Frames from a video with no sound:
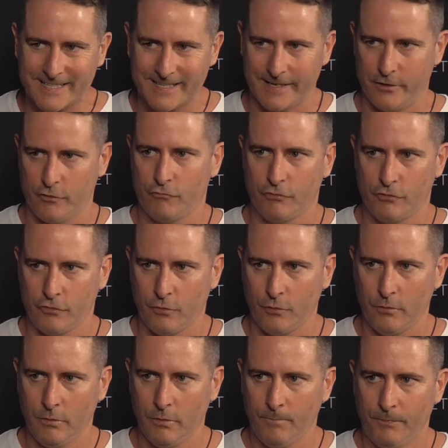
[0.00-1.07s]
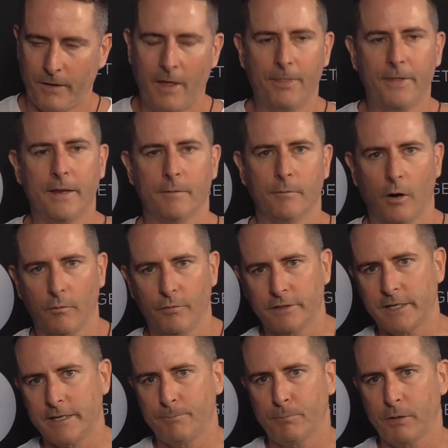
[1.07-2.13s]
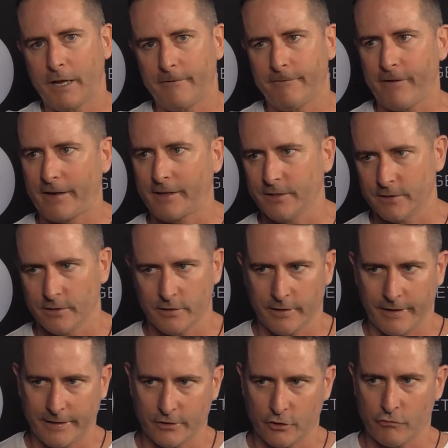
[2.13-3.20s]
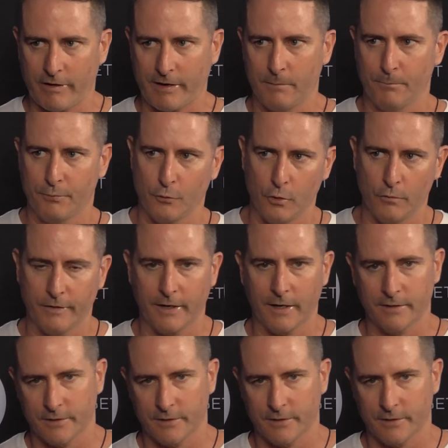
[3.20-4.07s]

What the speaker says: that interest you. And then, obviously, play factors into that. Is the track improving? Has the